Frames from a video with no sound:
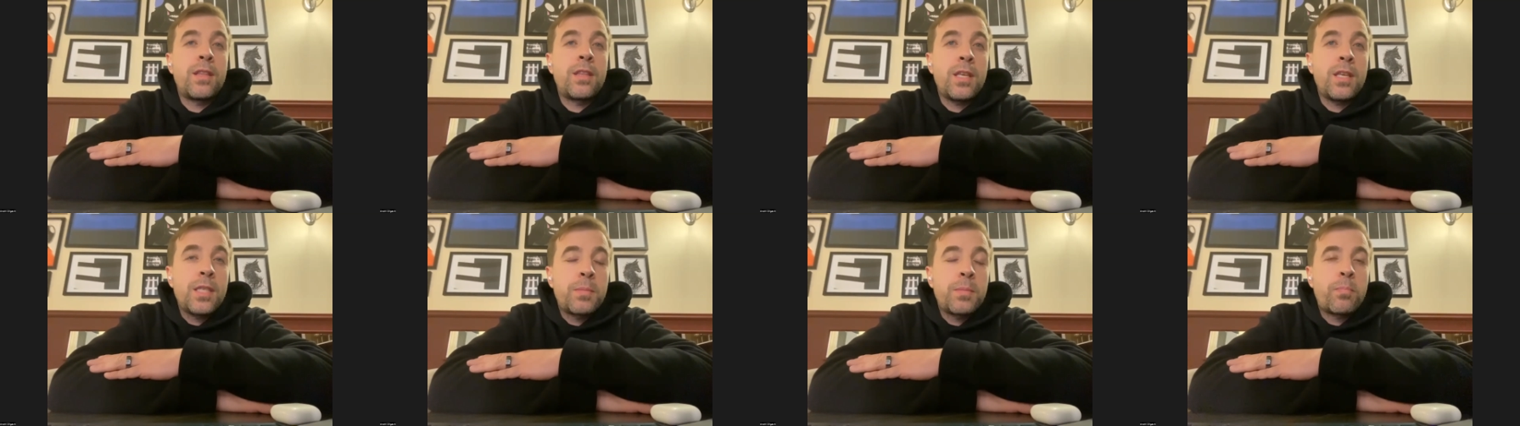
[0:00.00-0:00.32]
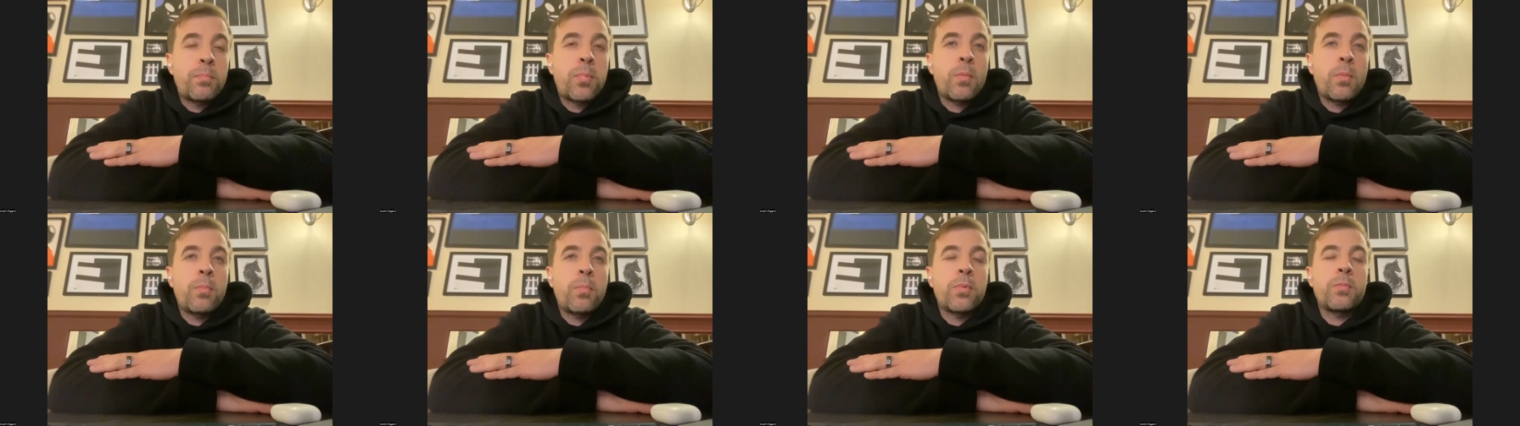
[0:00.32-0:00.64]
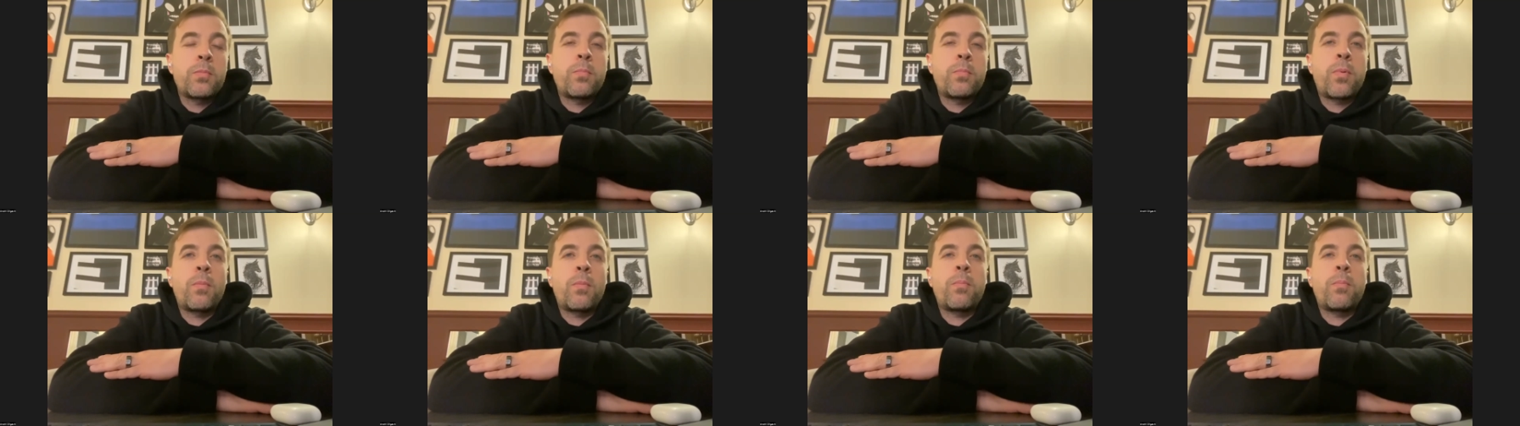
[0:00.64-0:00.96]
this pro
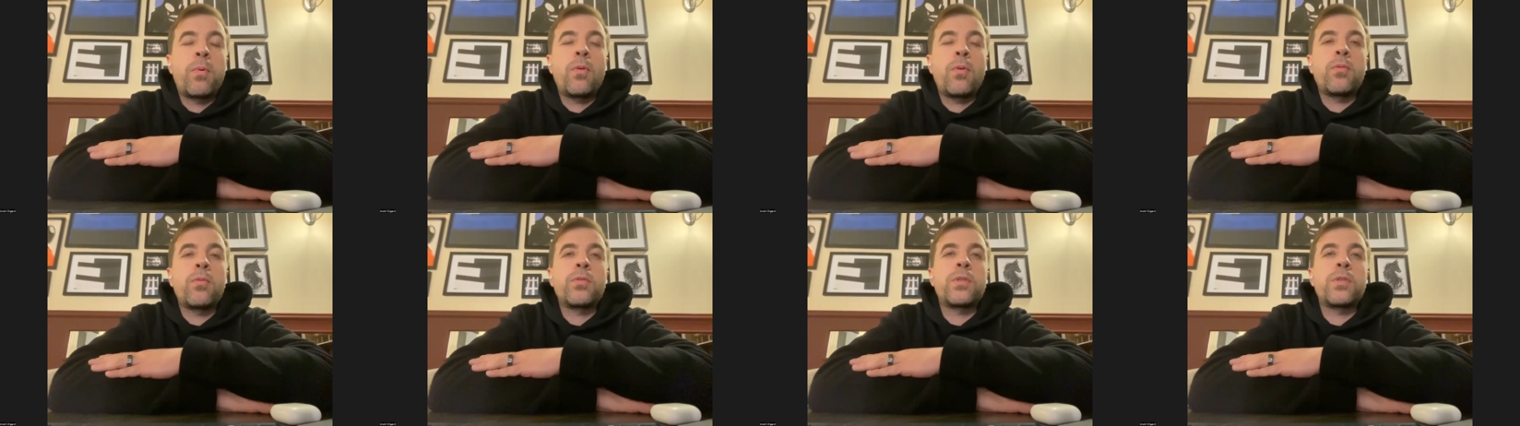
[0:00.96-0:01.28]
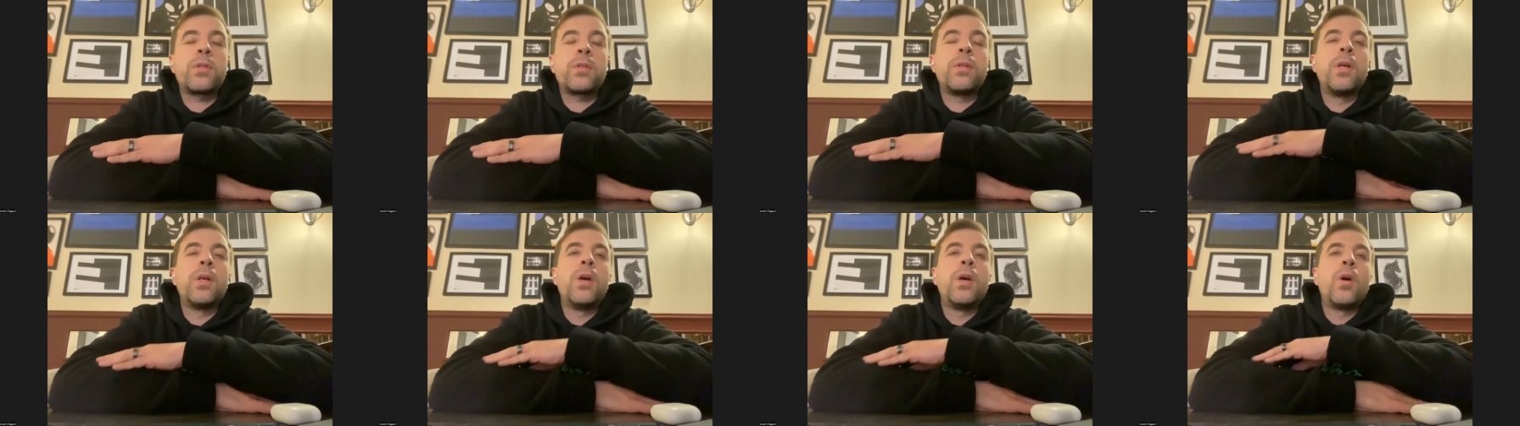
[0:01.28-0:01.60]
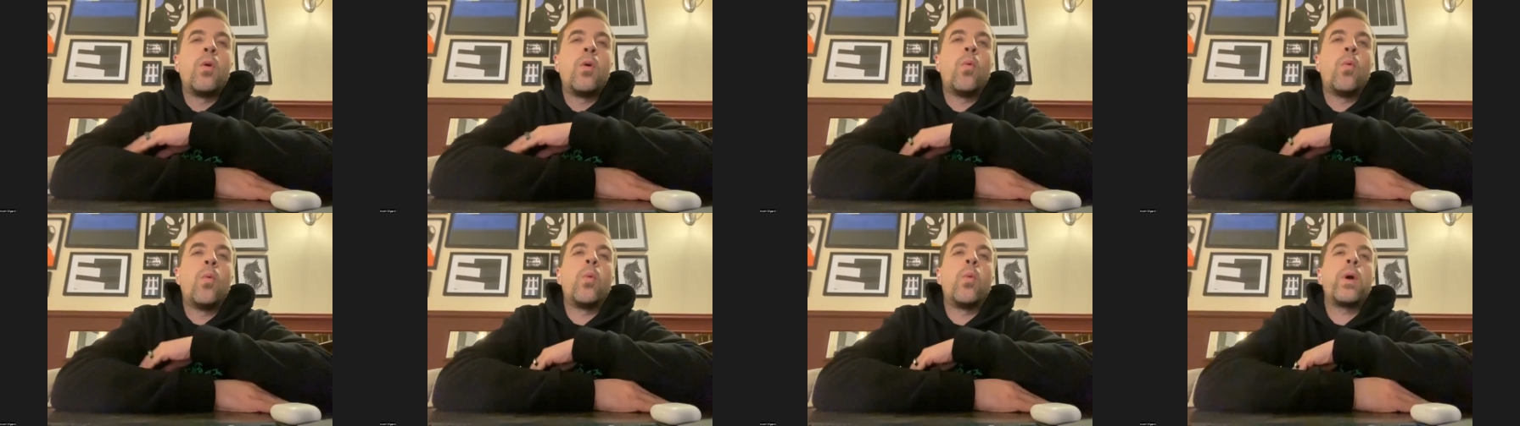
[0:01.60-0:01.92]
proposal
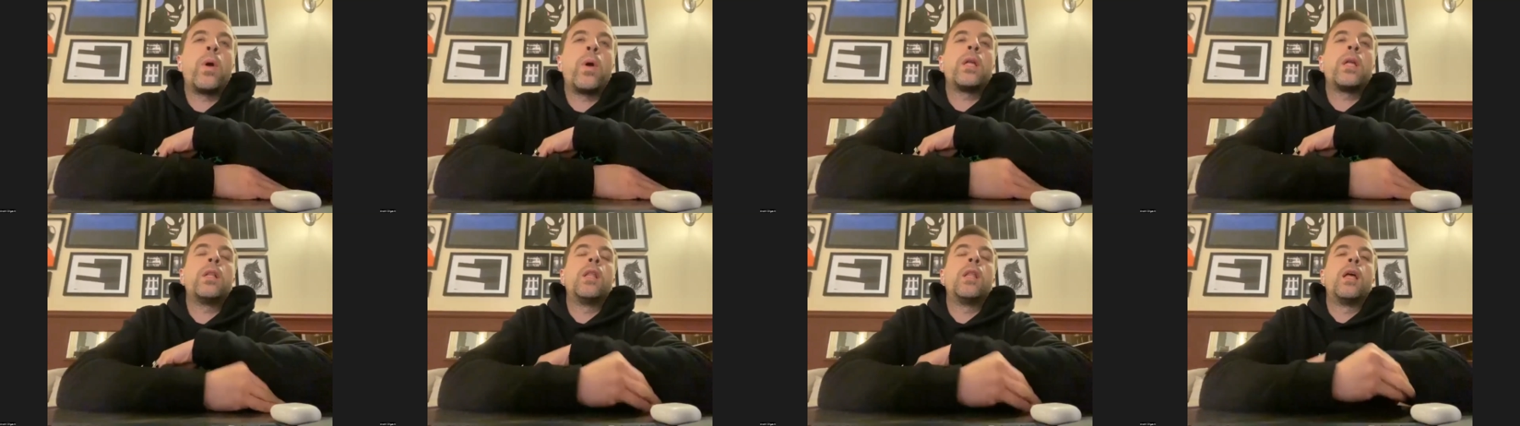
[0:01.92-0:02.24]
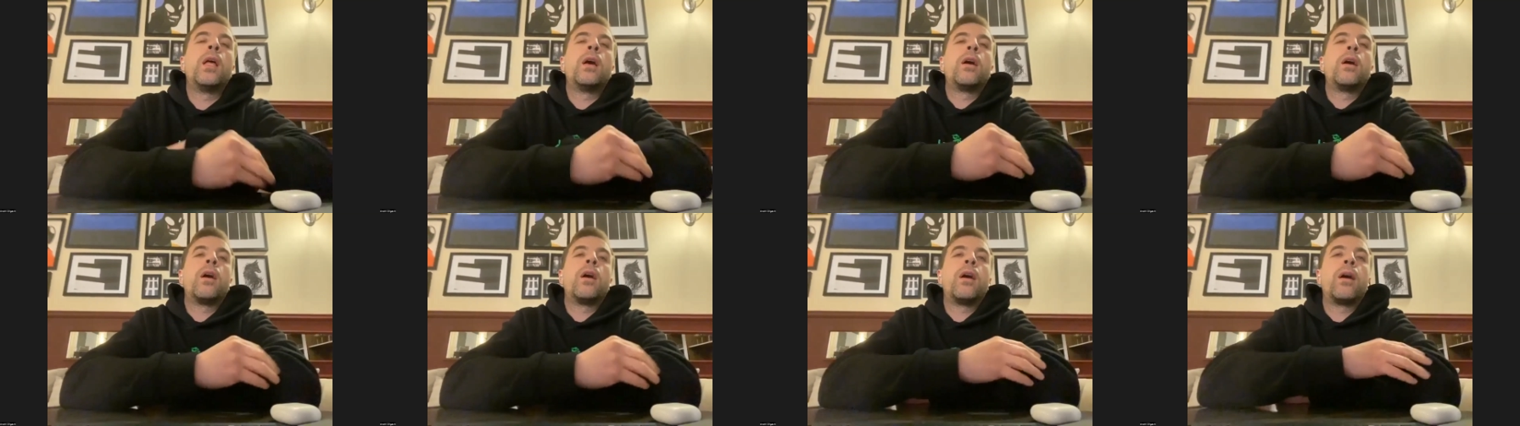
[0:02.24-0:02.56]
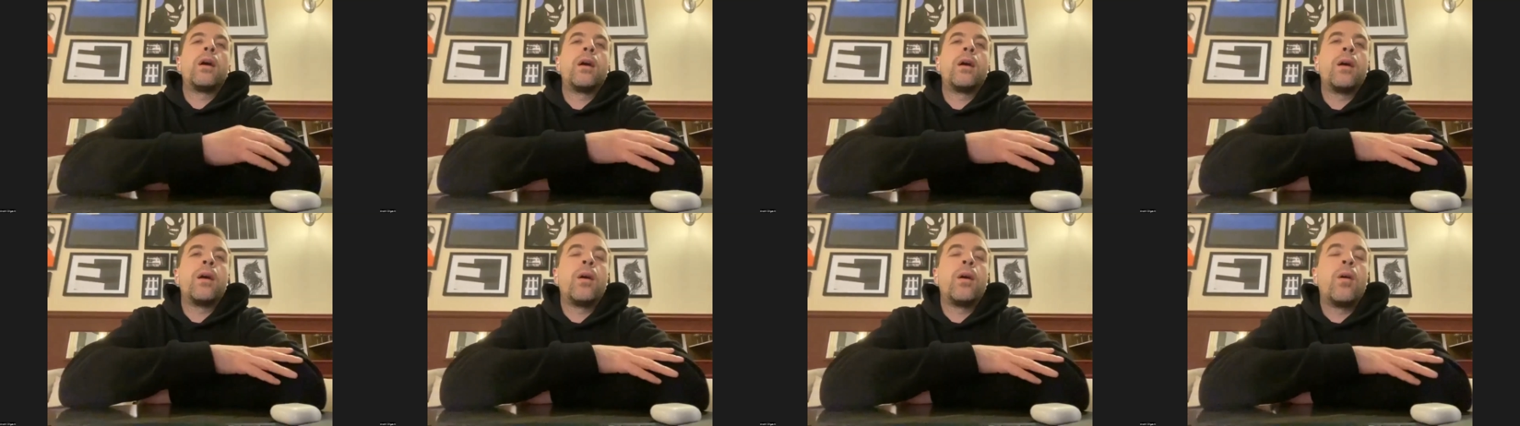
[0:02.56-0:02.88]
will
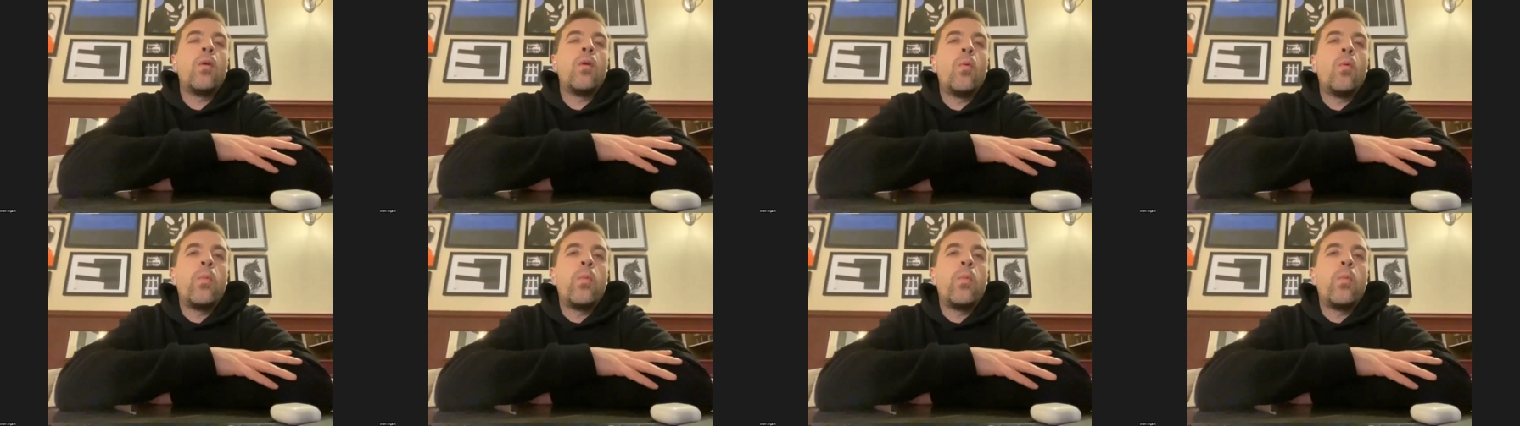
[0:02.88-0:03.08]
uh,